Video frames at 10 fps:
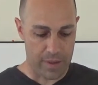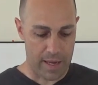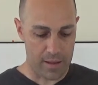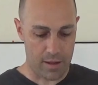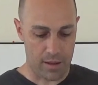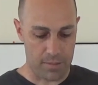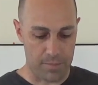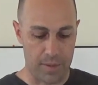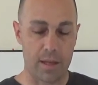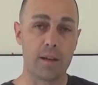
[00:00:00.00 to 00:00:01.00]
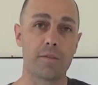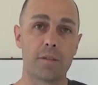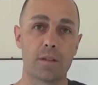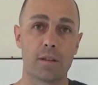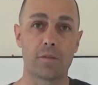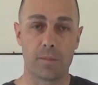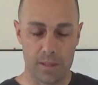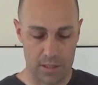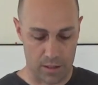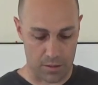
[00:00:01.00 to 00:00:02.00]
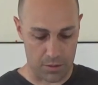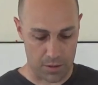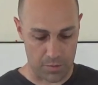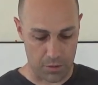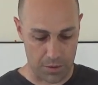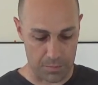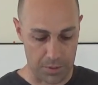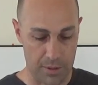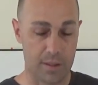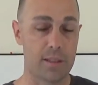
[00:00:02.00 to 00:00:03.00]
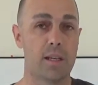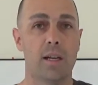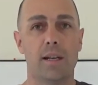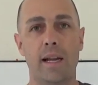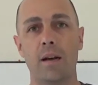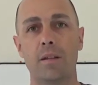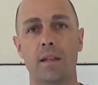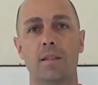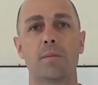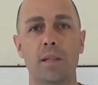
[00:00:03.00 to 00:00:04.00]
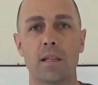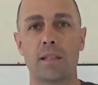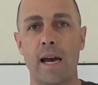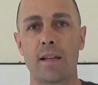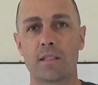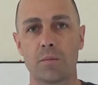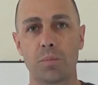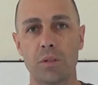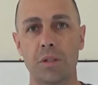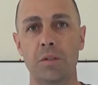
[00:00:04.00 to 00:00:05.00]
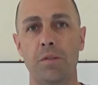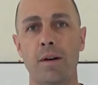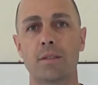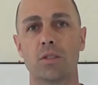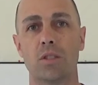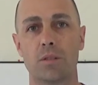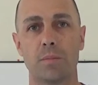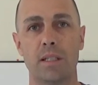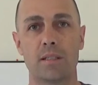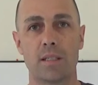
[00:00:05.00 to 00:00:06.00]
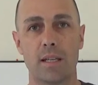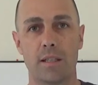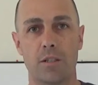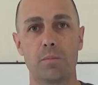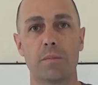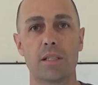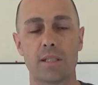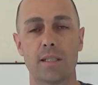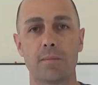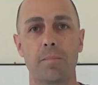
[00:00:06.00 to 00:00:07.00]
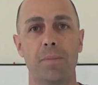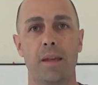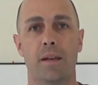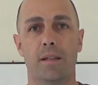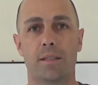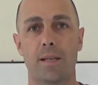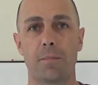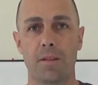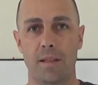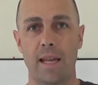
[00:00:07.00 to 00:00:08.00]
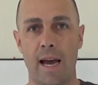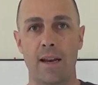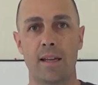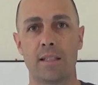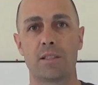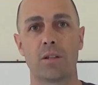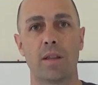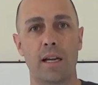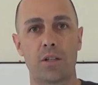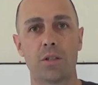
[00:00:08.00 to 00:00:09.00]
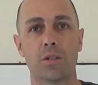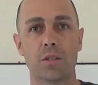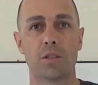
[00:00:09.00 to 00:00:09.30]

enough the information that they're looking for completely. Now, that doesn't mean the data is completely false. It just means that you're missing some of the data, and so that could